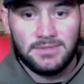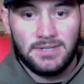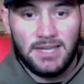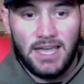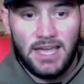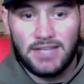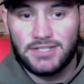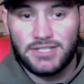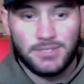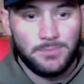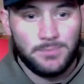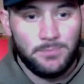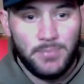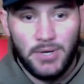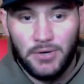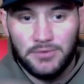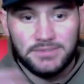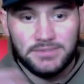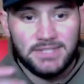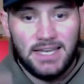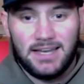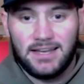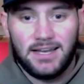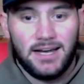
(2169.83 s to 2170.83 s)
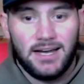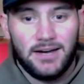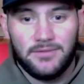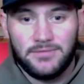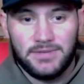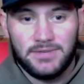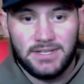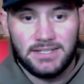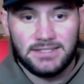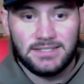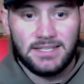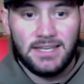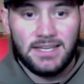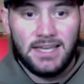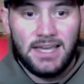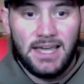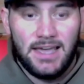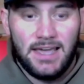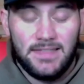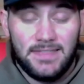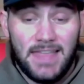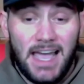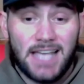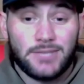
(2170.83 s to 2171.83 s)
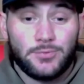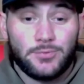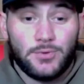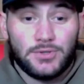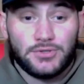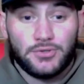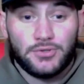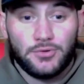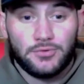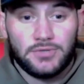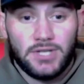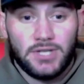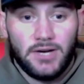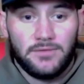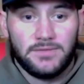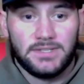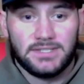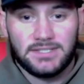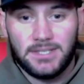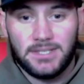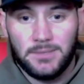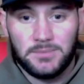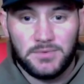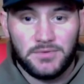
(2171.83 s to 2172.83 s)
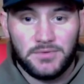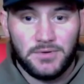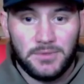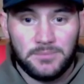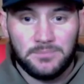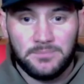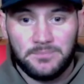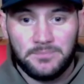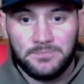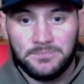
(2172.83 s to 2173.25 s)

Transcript: It just builds that confidence. And that's where true toughness comes from.